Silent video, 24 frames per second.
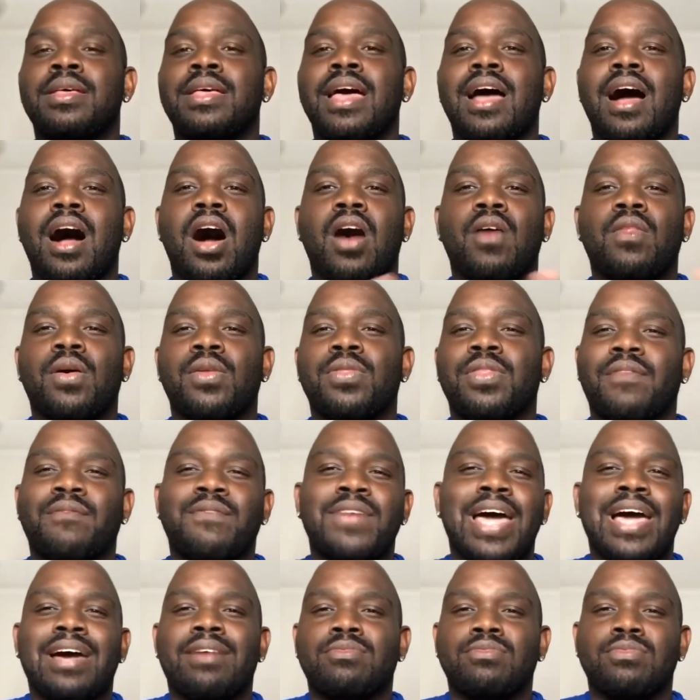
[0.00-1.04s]
although the
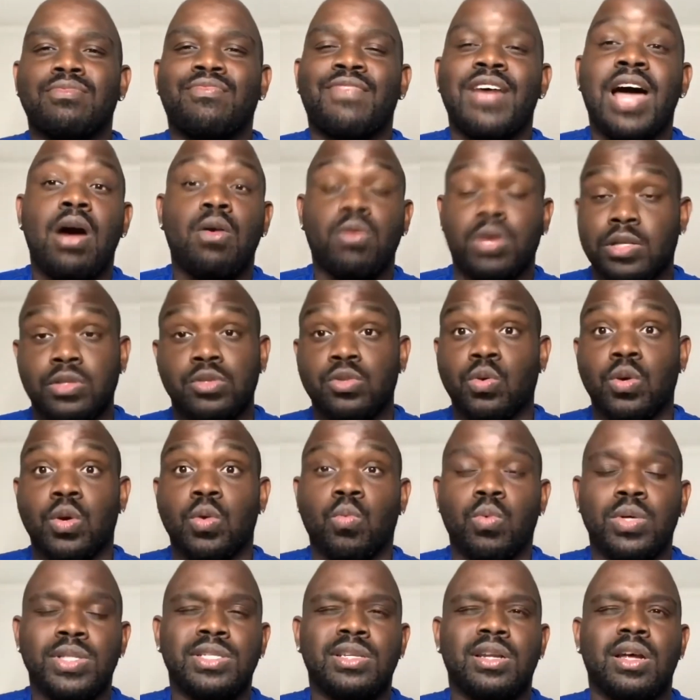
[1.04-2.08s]
Falcon Zord
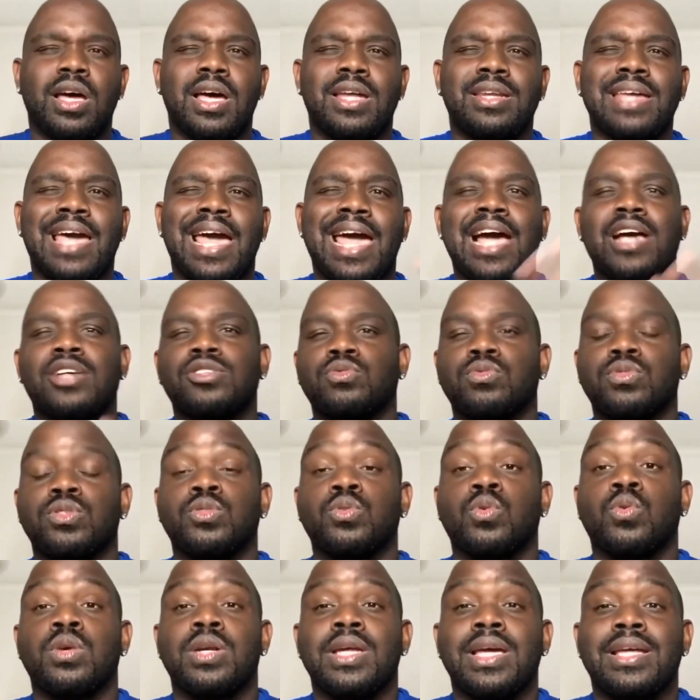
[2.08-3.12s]
wasn't an actual
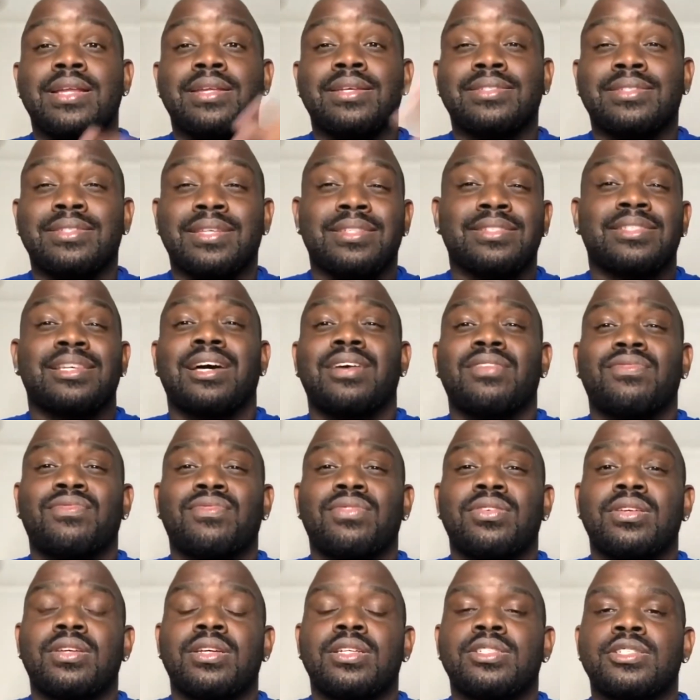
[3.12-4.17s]
Zord in the Sentai
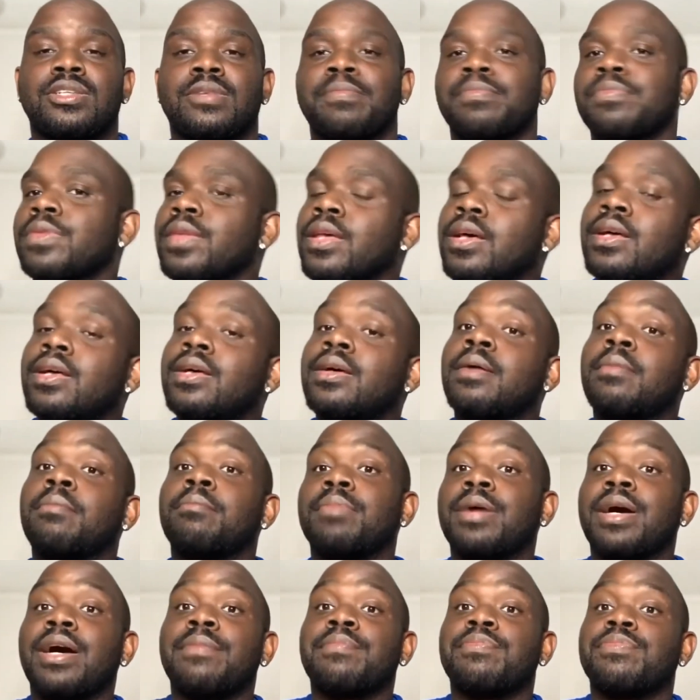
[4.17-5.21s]
footage,
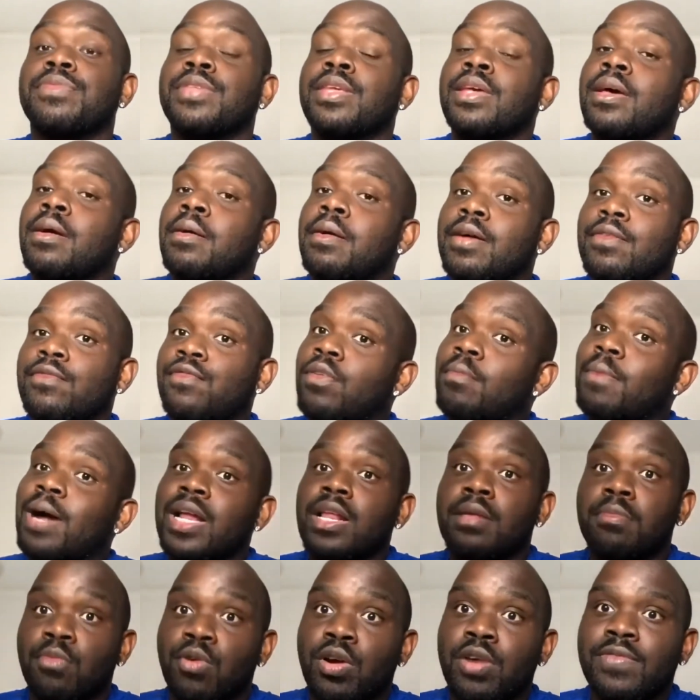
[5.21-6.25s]
but for Mighty
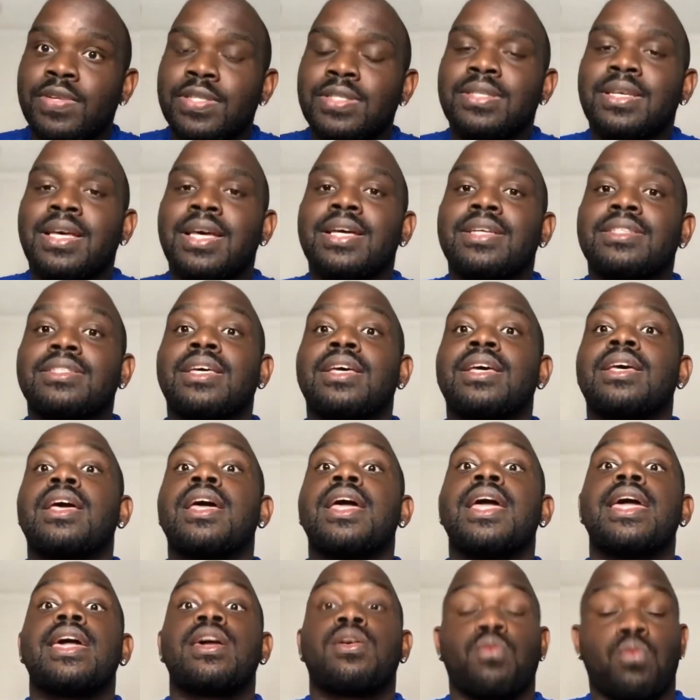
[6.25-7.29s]
Morphin's sakes,
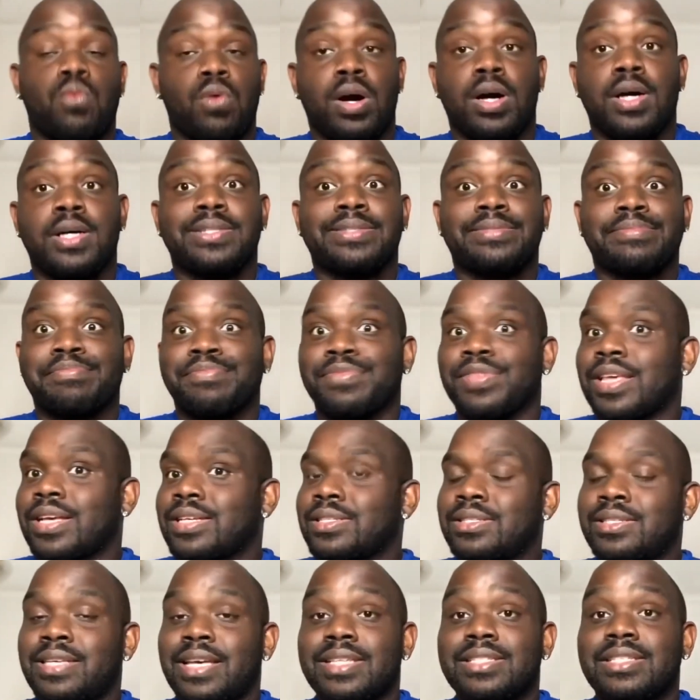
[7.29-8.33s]
it was
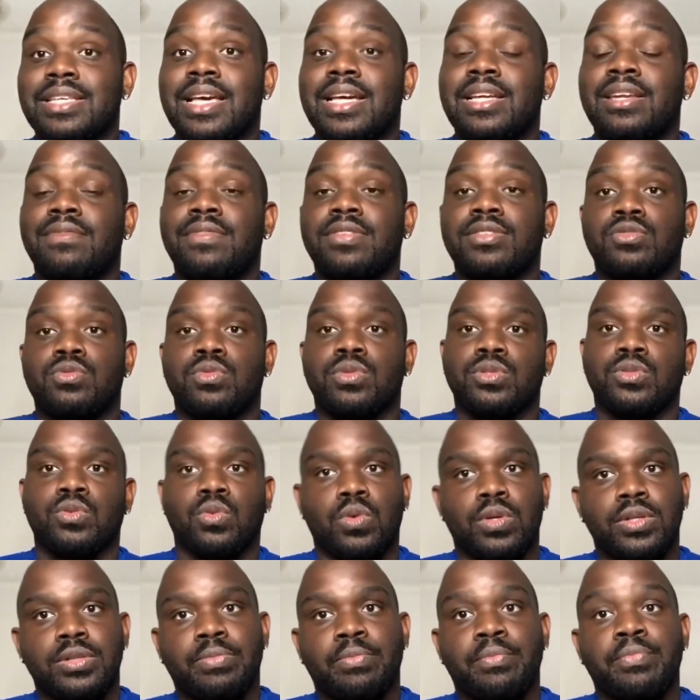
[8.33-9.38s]
6 individual
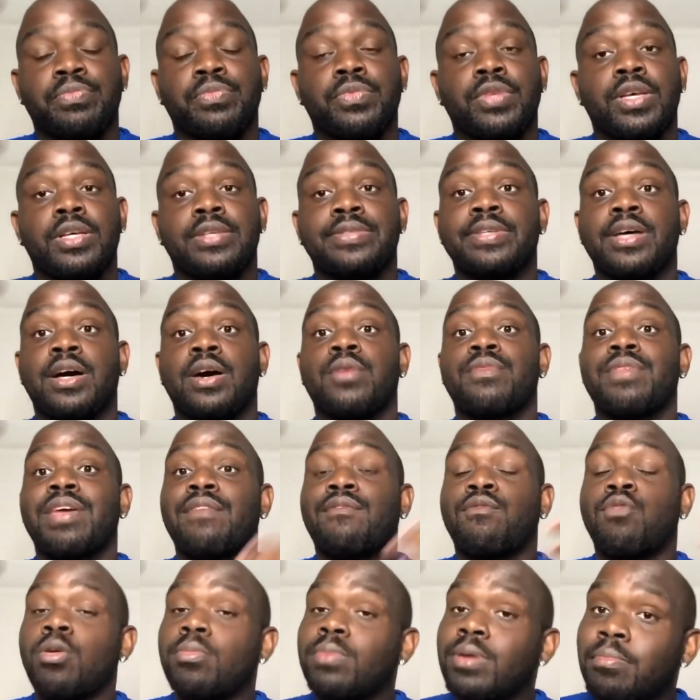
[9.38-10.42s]
Zords. So they
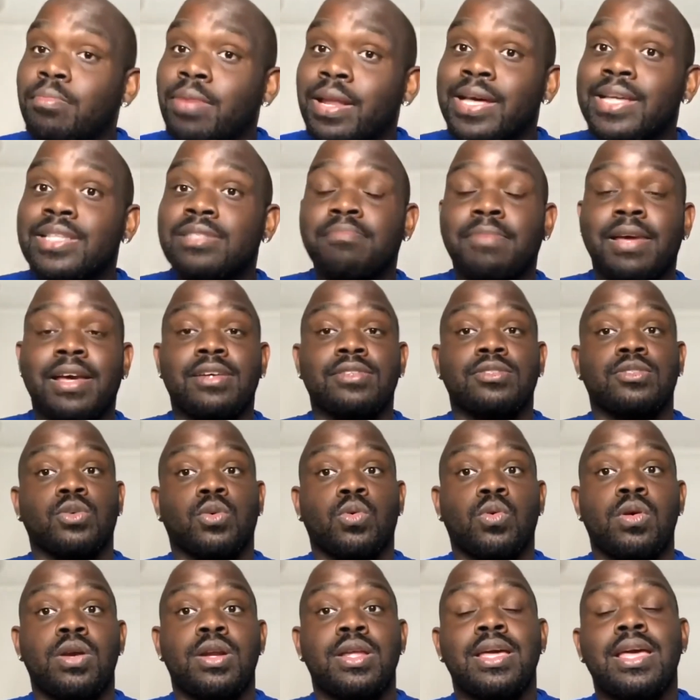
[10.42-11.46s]
formed the Blaze
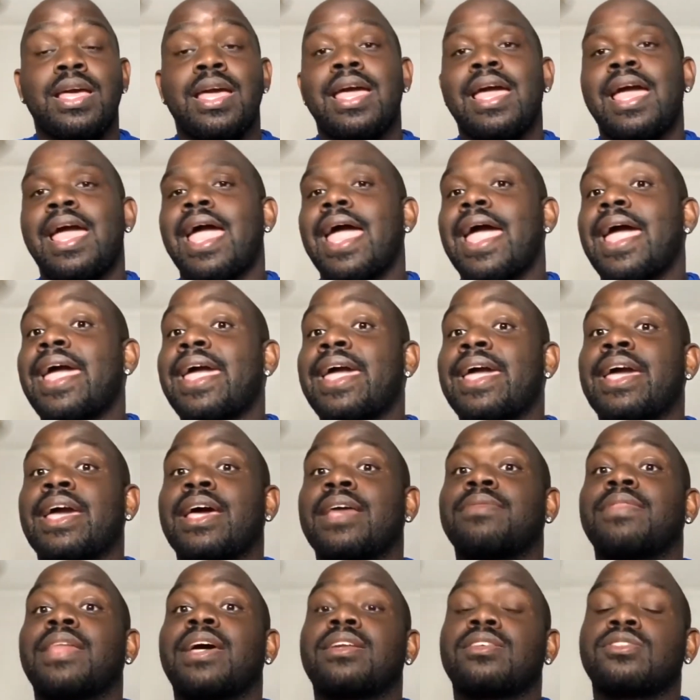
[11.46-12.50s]
Megazord,
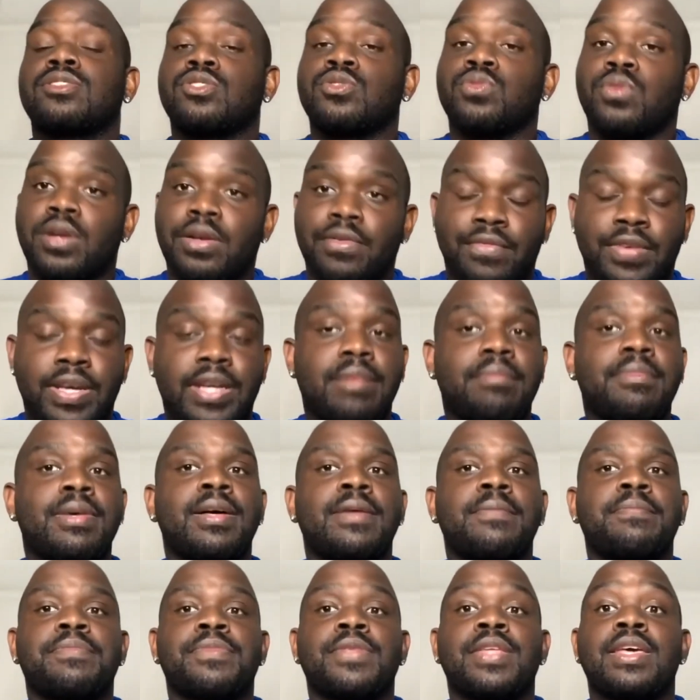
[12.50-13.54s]
and they destroyed
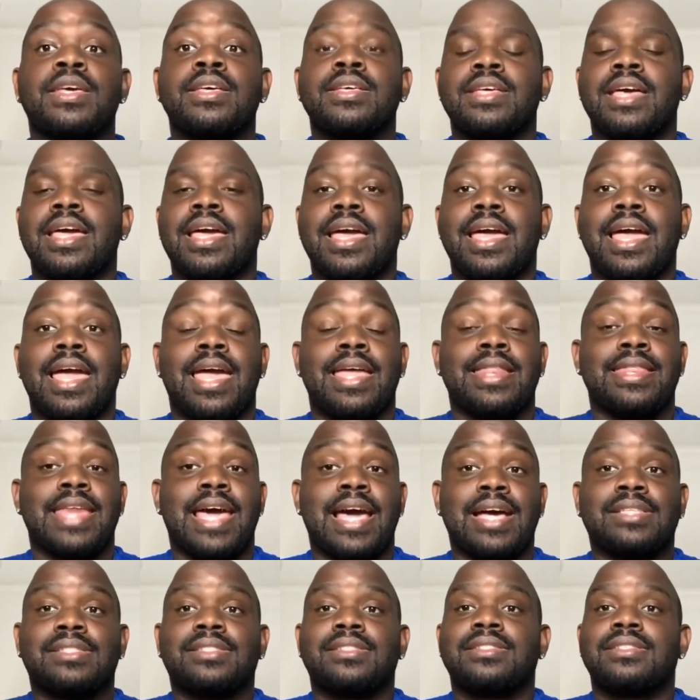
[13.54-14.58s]
Venoma, and
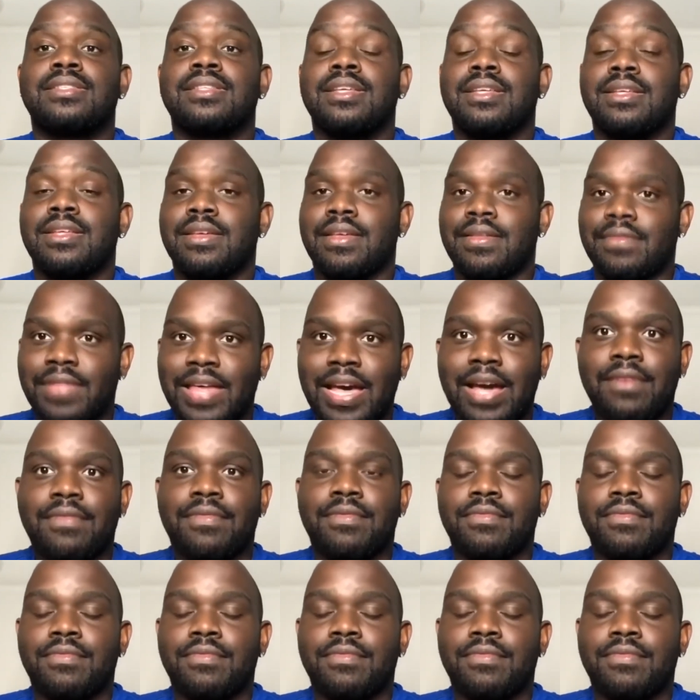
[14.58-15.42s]
that's that.